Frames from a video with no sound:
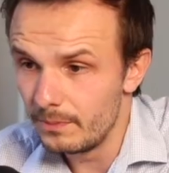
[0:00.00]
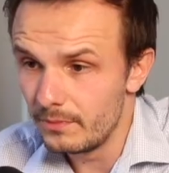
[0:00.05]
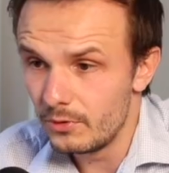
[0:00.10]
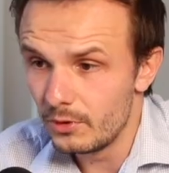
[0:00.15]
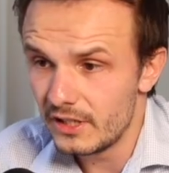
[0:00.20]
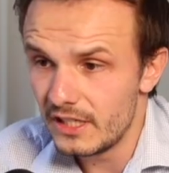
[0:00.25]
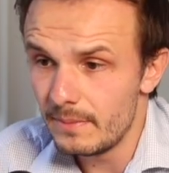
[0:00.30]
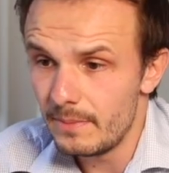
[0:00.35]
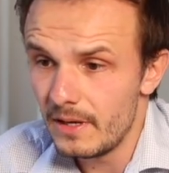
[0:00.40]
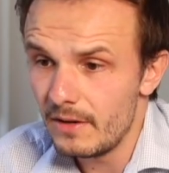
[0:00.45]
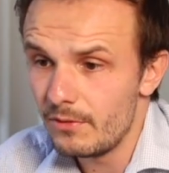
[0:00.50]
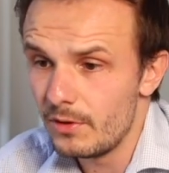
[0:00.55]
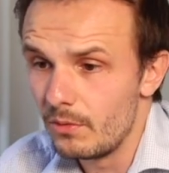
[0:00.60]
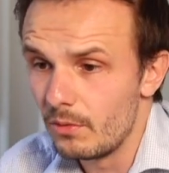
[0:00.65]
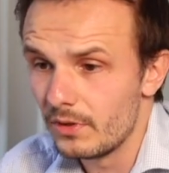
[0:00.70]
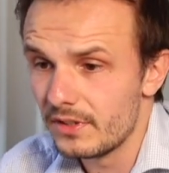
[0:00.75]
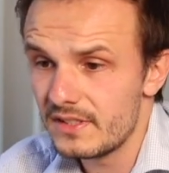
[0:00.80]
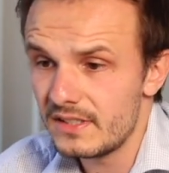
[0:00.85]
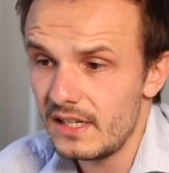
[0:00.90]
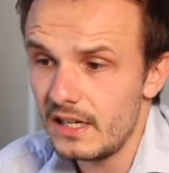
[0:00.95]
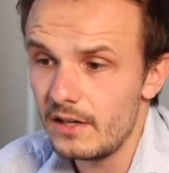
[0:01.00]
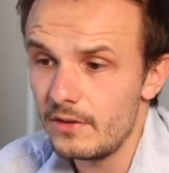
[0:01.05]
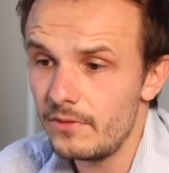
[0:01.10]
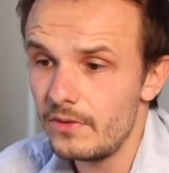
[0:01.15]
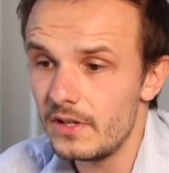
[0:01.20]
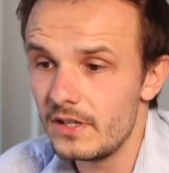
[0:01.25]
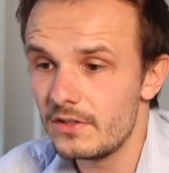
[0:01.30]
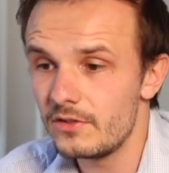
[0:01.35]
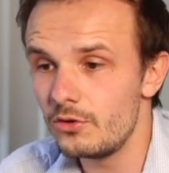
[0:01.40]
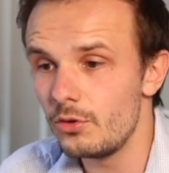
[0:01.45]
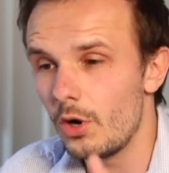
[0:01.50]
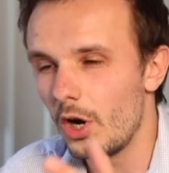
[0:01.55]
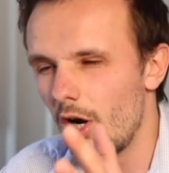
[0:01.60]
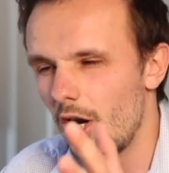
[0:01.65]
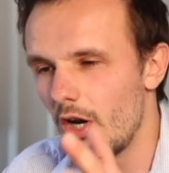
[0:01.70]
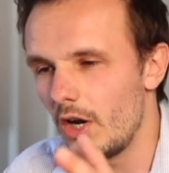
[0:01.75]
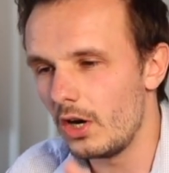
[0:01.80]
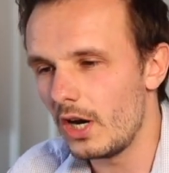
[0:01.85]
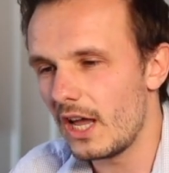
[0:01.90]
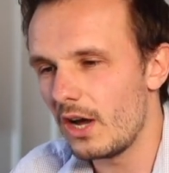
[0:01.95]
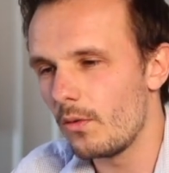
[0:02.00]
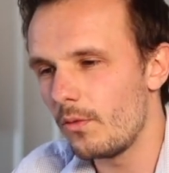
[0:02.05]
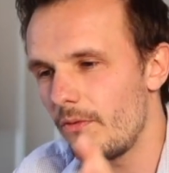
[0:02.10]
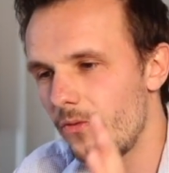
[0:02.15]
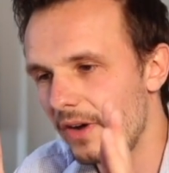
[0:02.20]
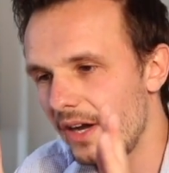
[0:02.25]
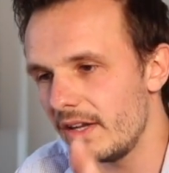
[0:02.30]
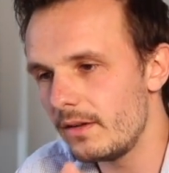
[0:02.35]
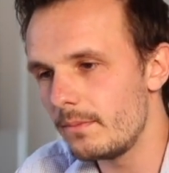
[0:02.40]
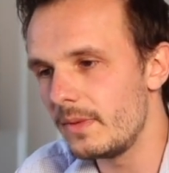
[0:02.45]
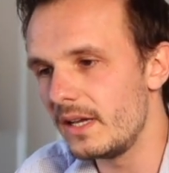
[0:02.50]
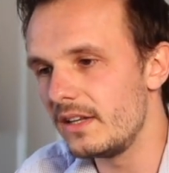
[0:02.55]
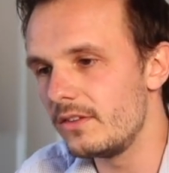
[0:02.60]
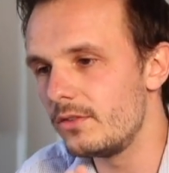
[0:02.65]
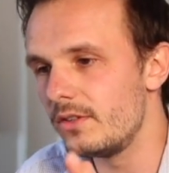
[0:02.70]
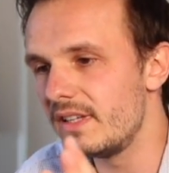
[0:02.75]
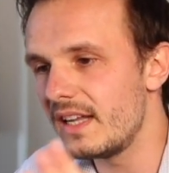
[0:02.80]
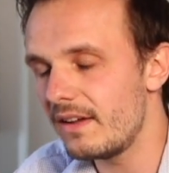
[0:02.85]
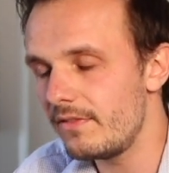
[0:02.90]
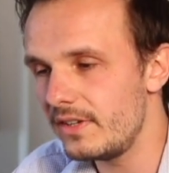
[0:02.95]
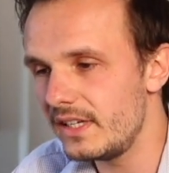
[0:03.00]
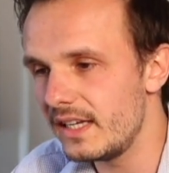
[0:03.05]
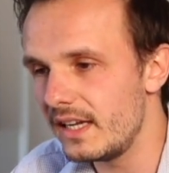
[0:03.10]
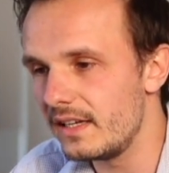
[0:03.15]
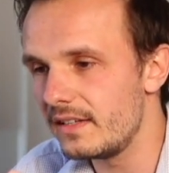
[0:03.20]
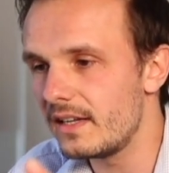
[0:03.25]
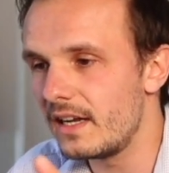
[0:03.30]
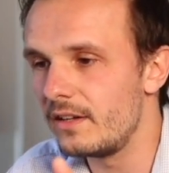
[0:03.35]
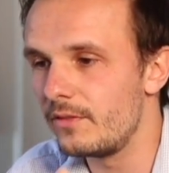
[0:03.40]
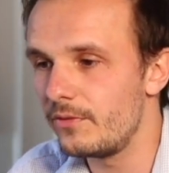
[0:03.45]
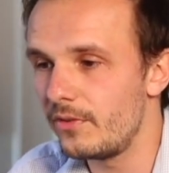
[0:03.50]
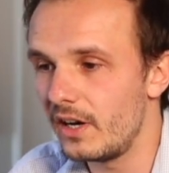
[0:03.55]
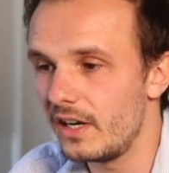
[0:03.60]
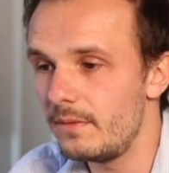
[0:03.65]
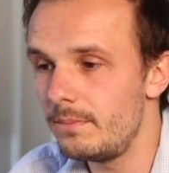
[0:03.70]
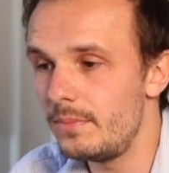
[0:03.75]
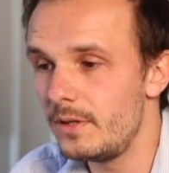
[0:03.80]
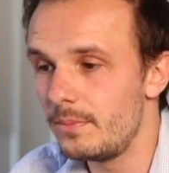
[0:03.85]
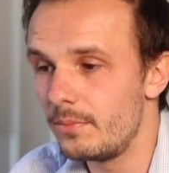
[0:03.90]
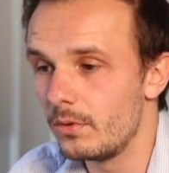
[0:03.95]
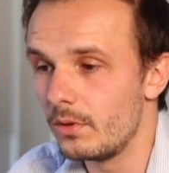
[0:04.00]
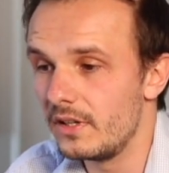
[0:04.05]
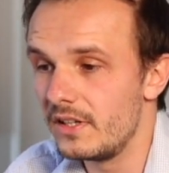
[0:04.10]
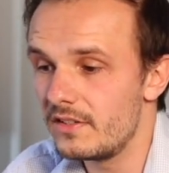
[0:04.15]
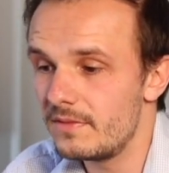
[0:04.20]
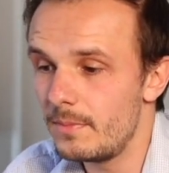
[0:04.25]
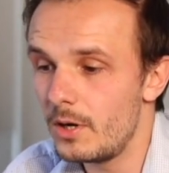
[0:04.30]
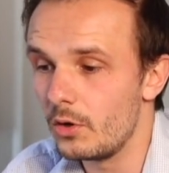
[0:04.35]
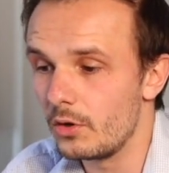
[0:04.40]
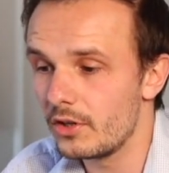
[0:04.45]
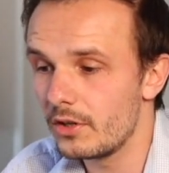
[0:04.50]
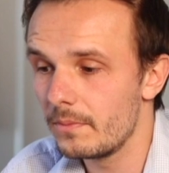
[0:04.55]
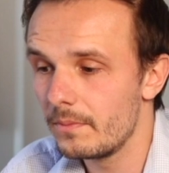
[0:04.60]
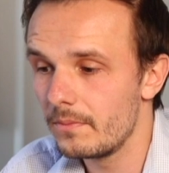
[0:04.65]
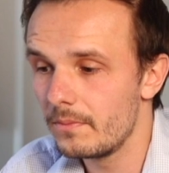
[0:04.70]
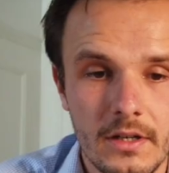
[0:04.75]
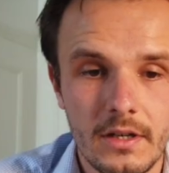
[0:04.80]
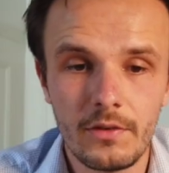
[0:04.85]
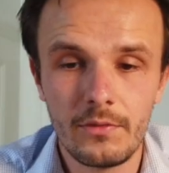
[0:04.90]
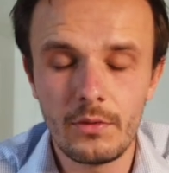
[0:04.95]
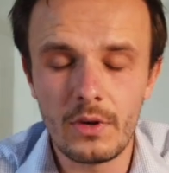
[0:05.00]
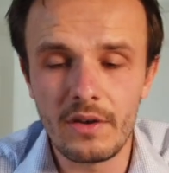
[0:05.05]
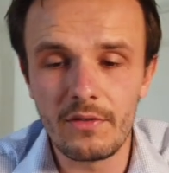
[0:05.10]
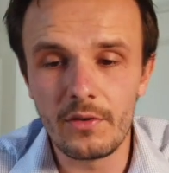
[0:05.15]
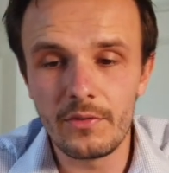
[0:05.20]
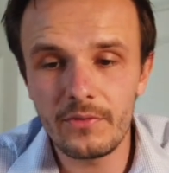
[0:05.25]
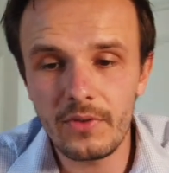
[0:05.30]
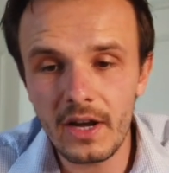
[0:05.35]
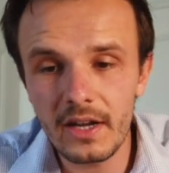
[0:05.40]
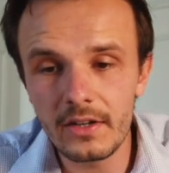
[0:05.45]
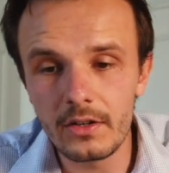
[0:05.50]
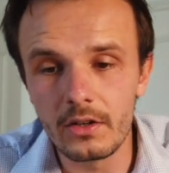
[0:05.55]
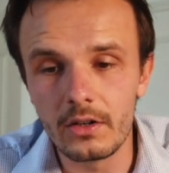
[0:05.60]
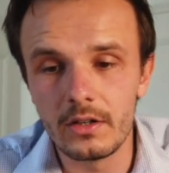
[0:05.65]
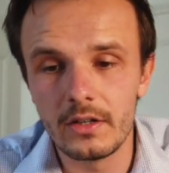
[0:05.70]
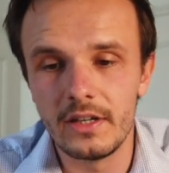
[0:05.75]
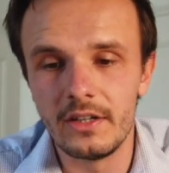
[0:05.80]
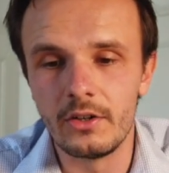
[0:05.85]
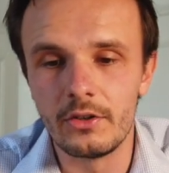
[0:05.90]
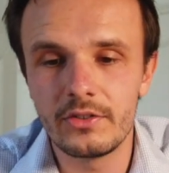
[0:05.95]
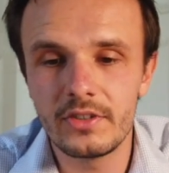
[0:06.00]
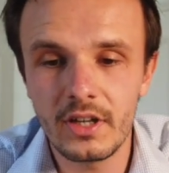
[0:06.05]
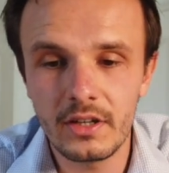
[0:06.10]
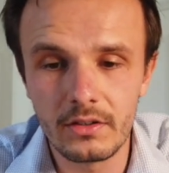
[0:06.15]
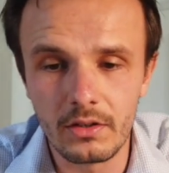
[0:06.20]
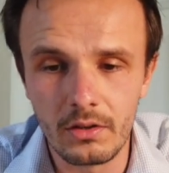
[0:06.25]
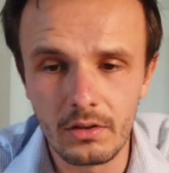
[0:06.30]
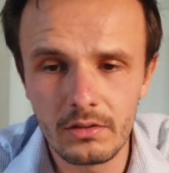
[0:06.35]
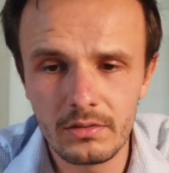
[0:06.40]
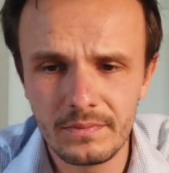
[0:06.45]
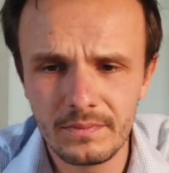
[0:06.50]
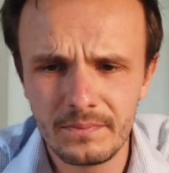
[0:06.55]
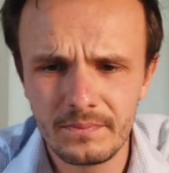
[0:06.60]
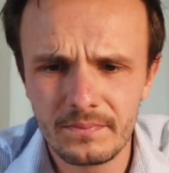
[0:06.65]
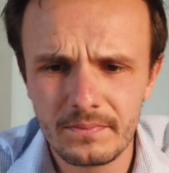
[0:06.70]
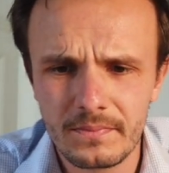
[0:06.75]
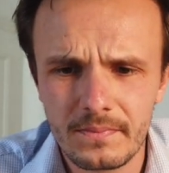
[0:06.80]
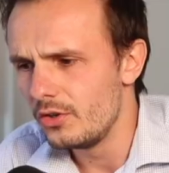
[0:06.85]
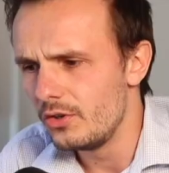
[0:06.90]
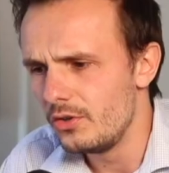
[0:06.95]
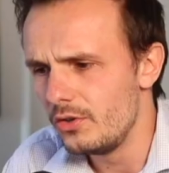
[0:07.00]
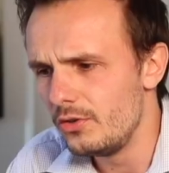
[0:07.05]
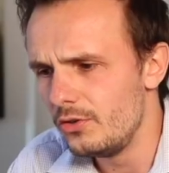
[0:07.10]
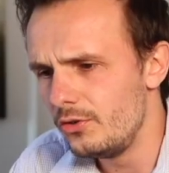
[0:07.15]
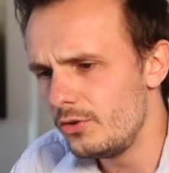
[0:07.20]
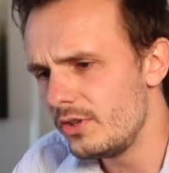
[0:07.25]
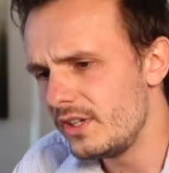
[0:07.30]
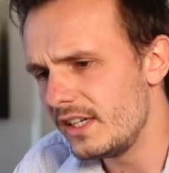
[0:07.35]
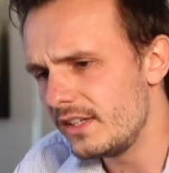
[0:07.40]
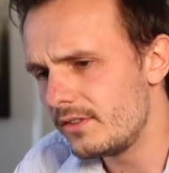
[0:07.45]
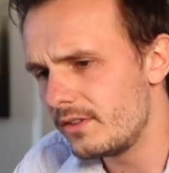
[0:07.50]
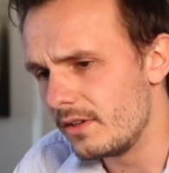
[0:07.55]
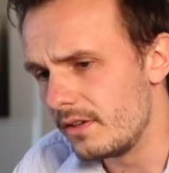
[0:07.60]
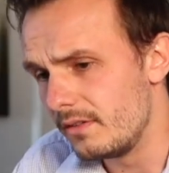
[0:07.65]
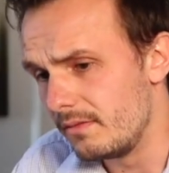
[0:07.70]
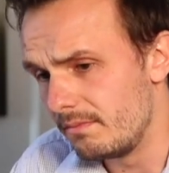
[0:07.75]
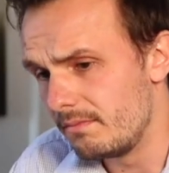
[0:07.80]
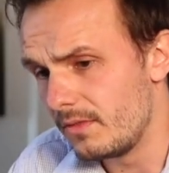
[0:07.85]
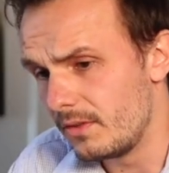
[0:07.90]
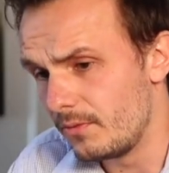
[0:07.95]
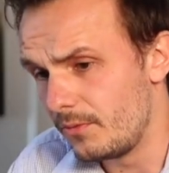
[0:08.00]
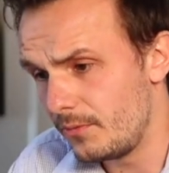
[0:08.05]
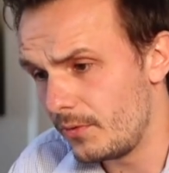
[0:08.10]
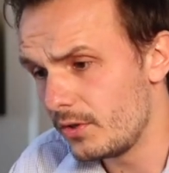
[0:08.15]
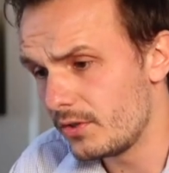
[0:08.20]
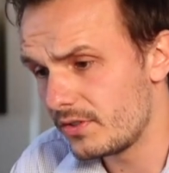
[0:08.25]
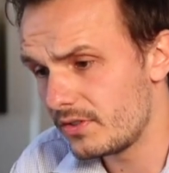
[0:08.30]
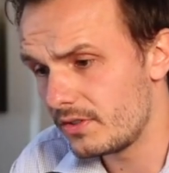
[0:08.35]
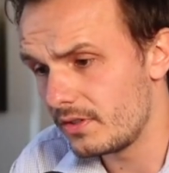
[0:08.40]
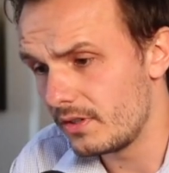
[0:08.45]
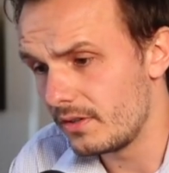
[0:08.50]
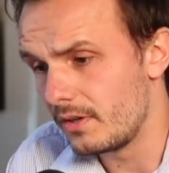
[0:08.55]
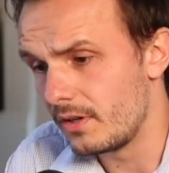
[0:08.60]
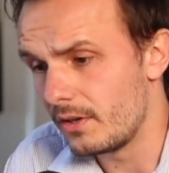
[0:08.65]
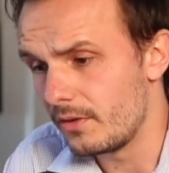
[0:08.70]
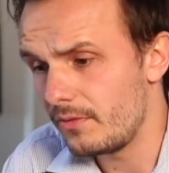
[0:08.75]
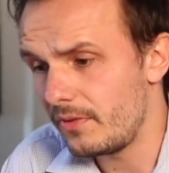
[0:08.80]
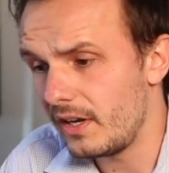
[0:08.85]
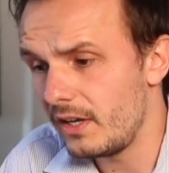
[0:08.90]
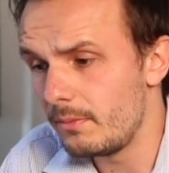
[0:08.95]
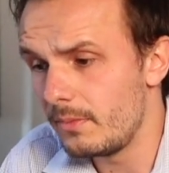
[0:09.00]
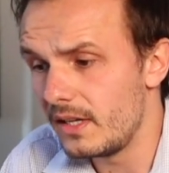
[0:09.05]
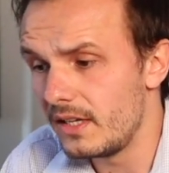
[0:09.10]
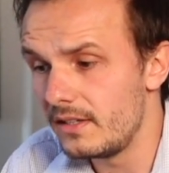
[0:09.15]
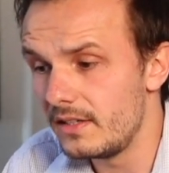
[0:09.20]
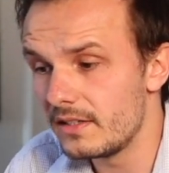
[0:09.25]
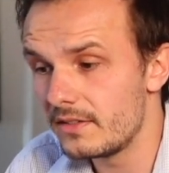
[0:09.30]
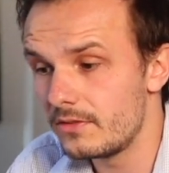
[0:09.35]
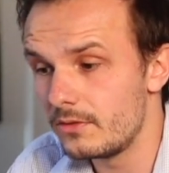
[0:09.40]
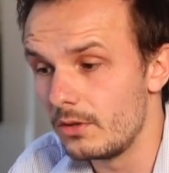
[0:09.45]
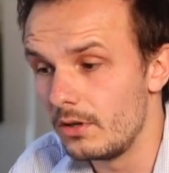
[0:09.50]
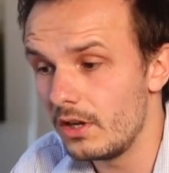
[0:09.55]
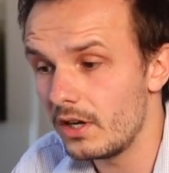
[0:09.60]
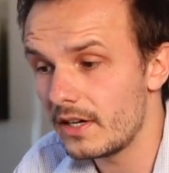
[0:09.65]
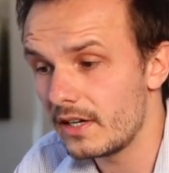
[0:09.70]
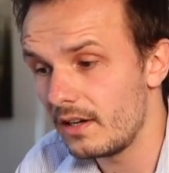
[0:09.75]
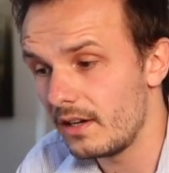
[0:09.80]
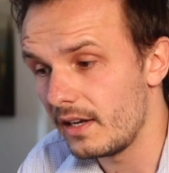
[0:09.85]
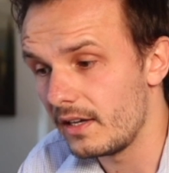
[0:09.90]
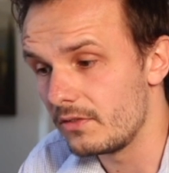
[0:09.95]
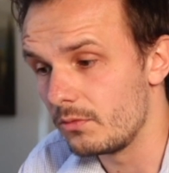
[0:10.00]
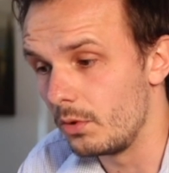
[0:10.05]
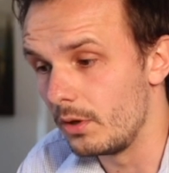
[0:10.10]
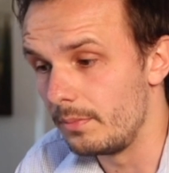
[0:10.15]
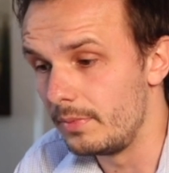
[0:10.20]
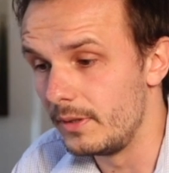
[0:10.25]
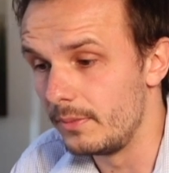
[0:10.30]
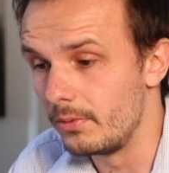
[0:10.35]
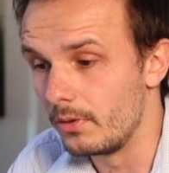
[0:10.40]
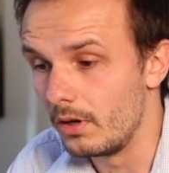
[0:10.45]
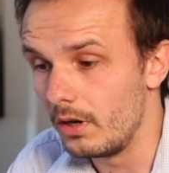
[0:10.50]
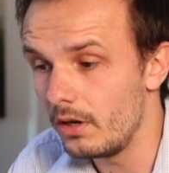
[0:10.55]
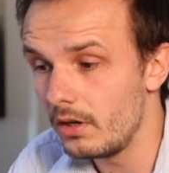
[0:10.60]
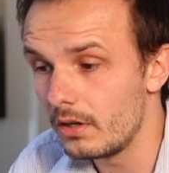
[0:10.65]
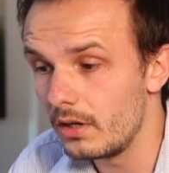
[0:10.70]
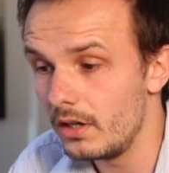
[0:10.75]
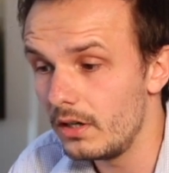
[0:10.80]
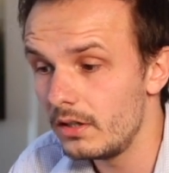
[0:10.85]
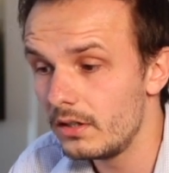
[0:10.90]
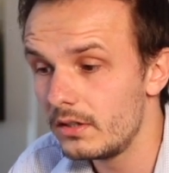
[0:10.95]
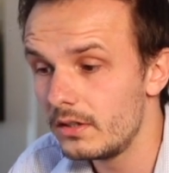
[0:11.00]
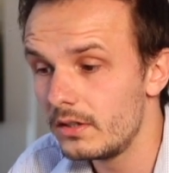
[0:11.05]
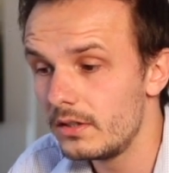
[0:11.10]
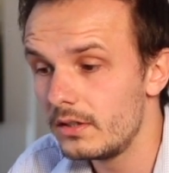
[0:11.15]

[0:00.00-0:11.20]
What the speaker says: to keep everyone safe is to allow firemen to navigate and fight people in smoke. If you have a fire in a tunnel, firemen needs to localize where people are,